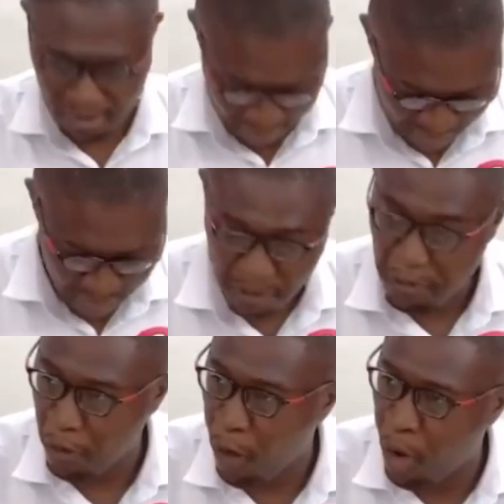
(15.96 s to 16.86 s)

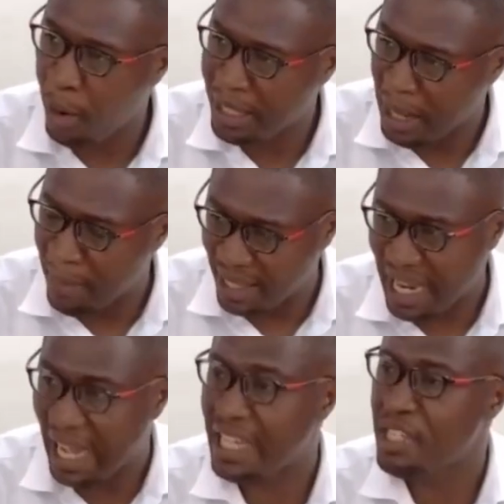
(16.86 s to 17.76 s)
before the match
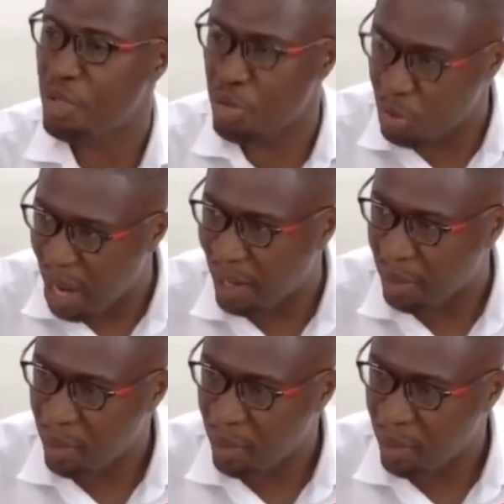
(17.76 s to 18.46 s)
against Uruguay